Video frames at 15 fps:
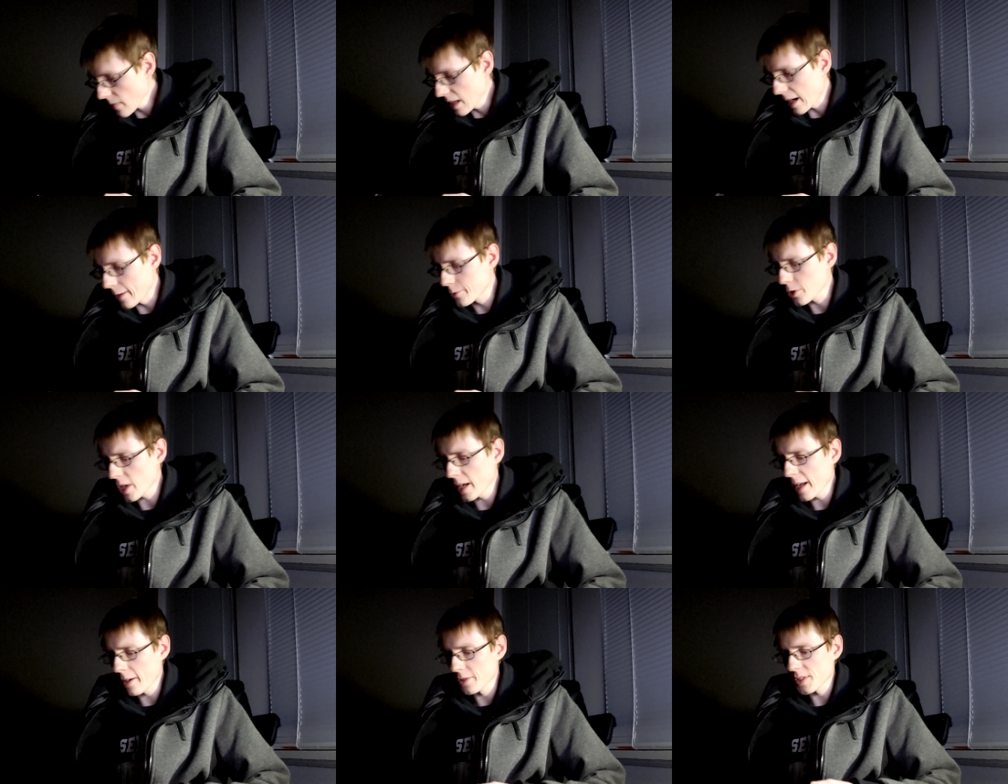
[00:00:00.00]
I've
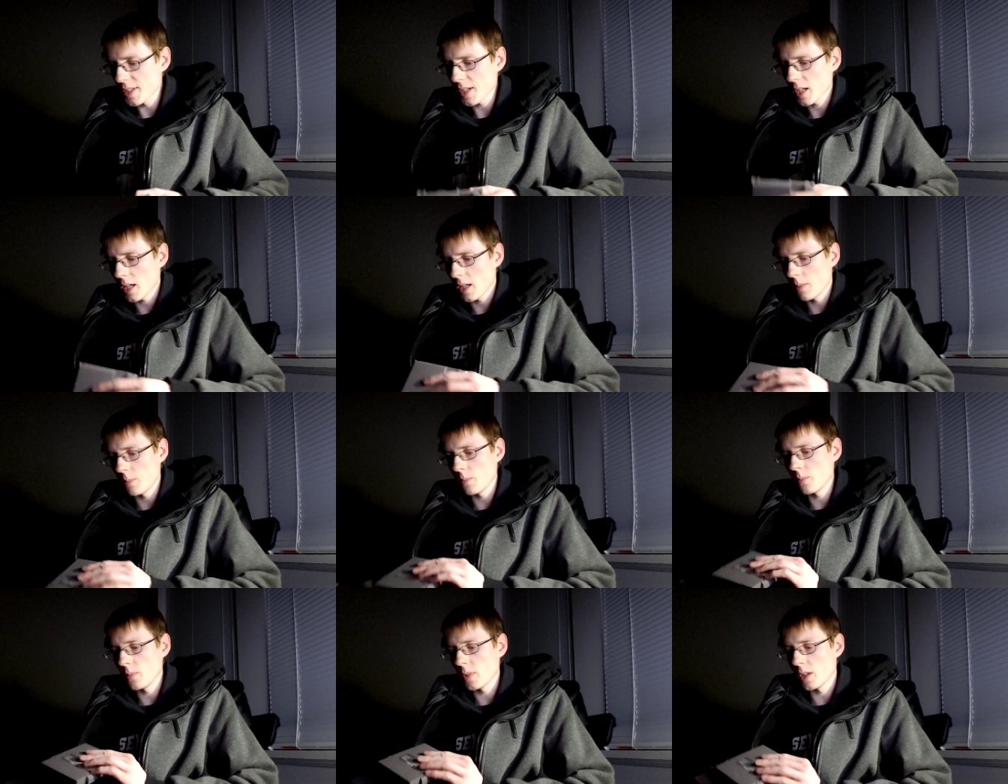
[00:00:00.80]
tried out, uh,
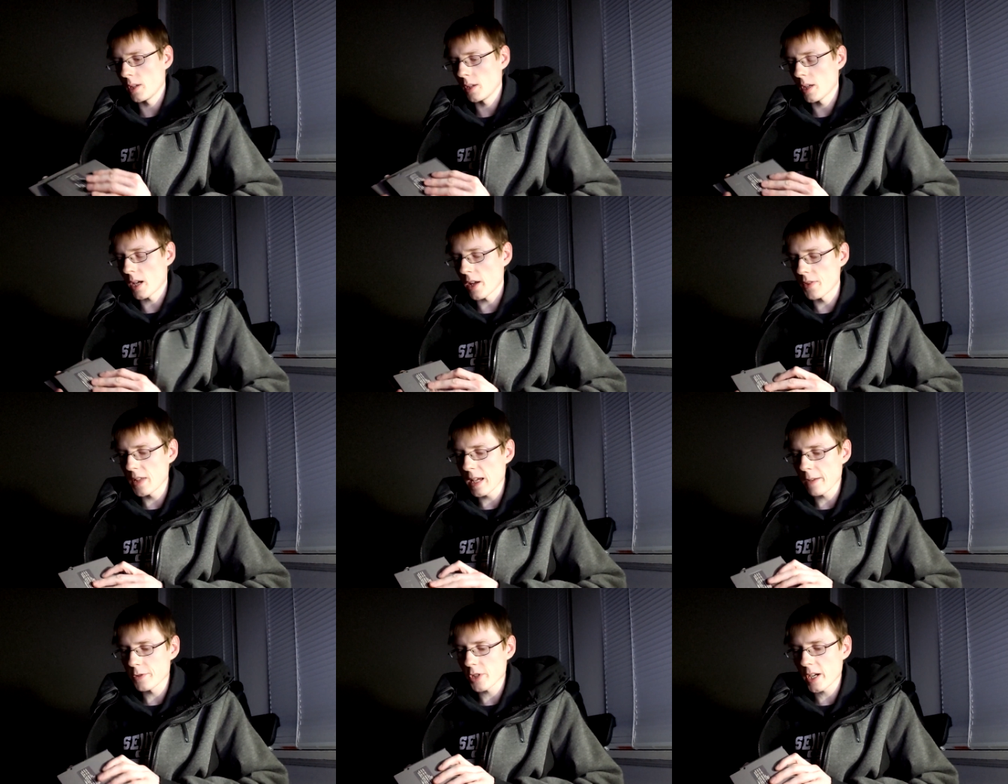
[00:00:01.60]
I
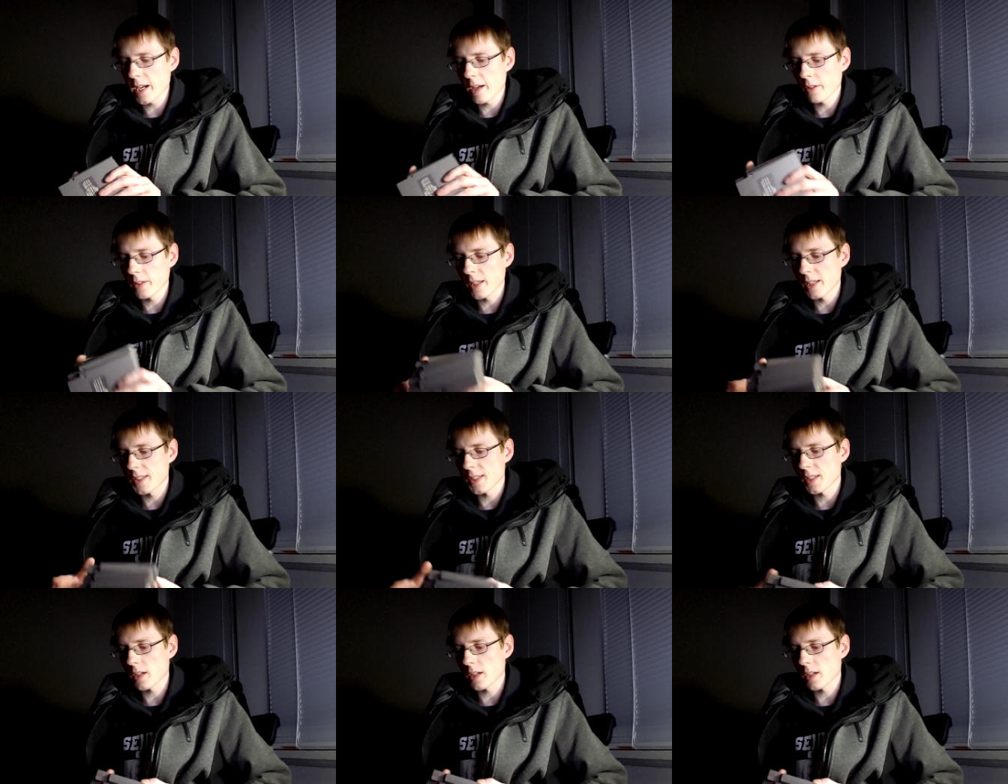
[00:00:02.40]
think I've tried out at least,